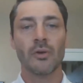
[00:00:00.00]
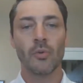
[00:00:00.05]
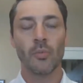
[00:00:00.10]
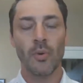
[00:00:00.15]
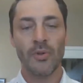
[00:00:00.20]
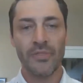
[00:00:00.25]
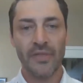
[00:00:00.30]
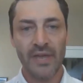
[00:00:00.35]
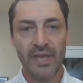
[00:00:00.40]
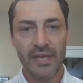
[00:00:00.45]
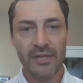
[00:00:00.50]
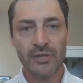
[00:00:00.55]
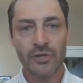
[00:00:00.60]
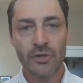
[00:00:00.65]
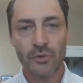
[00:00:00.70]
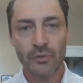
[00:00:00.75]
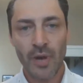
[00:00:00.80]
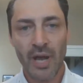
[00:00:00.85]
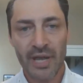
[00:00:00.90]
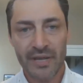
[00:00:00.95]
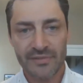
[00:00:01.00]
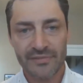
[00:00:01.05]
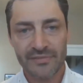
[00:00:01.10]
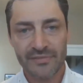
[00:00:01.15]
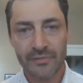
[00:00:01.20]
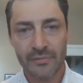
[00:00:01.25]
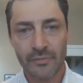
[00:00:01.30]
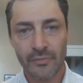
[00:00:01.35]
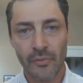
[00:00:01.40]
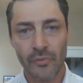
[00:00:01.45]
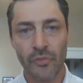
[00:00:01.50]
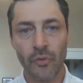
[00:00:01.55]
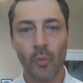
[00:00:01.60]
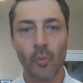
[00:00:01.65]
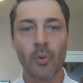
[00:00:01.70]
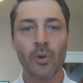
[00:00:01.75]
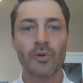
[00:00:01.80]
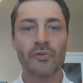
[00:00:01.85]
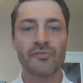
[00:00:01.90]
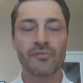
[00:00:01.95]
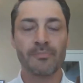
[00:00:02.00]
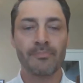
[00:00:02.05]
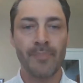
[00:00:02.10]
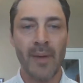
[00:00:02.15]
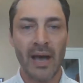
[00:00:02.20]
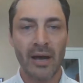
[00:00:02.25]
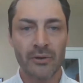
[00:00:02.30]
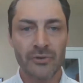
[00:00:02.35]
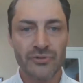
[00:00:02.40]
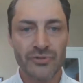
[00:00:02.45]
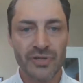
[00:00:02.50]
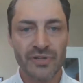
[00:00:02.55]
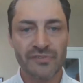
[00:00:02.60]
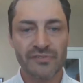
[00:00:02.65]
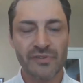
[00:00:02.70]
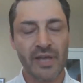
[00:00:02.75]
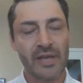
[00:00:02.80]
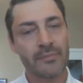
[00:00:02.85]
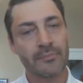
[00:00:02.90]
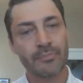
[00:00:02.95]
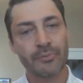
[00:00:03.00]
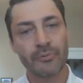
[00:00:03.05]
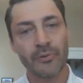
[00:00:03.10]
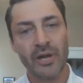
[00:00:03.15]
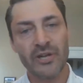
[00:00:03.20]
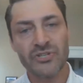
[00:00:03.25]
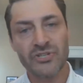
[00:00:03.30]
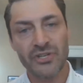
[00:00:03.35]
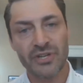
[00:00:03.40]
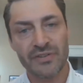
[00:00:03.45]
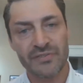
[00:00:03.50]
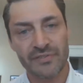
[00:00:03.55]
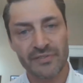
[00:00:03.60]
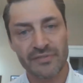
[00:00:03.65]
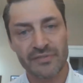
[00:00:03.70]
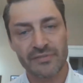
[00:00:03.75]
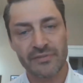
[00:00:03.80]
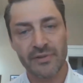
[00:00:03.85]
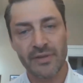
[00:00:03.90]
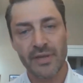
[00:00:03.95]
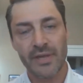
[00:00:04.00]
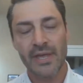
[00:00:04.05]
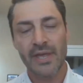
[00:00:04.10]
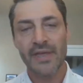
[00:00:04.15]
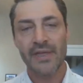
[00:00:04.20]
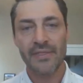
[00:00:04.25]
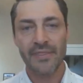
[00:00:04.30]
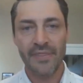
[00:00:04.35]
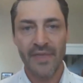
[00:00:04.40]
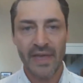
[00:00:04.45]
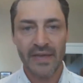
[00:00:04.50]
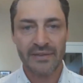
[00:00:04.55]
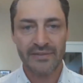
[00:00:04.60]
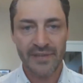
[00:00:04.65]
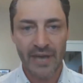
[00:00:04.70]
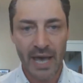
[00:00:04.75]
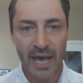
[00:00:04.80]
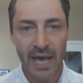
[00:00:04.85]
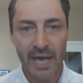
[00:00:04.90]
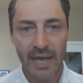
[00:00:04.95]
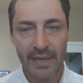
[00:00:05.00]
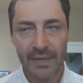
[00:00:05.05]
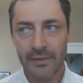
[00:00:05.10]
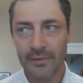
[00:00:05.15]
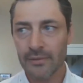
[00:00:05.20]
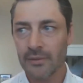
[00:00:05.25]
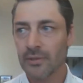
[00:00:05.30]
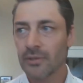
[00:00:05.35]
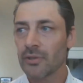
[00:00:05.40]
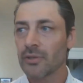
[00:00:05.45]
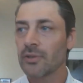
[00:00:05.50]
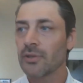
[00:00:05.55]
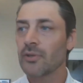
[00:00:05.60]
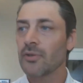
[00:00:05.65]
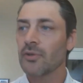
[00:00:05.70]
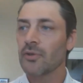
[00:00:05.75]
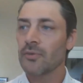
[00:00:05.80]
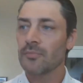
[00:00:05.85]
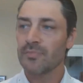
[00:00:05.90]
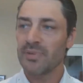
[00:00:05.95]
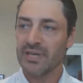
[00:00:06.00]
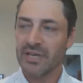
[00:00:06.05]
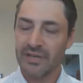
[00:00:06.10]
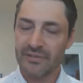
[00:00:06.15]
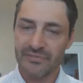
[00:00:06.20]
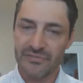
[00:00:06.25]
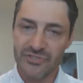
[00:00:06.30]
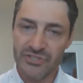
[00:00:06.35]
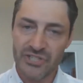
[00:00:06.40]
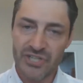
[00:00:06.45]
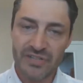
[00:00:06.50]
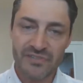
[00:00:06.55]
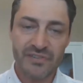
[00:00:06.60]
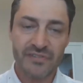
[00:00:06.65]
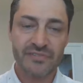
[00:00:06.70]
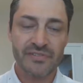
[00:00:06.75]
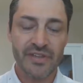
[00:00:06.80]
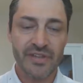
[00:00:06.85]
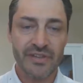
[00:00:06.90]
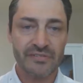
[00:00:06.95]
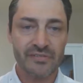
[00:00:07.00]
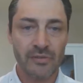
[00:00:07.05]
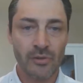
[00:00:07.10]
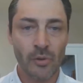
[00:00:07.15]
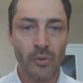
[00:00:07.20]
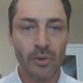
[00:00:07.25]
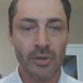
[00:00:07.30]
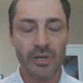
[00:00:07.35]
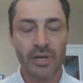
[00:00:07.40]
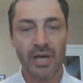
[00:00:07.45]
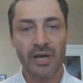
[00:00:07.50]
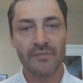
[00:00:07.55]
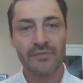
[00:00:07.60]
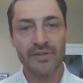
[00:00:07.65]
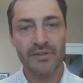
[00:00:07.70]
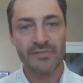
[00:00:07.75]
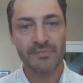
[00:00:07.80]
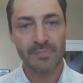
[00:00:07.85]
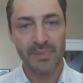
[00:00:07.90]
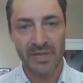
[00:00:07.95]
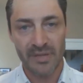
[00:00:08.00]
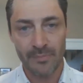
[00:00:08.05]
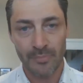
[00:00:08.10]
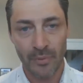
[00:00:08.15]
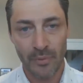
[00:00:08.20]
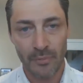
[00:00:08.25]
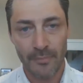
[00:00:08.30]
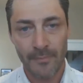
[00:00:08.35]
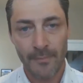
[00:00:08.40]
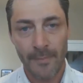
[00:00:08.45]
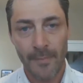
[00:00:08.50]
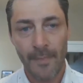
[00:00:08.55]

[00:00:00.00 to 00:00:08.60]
Within Christ, the world's boundaries and prejudices, they die because Jesus is Lord of his people.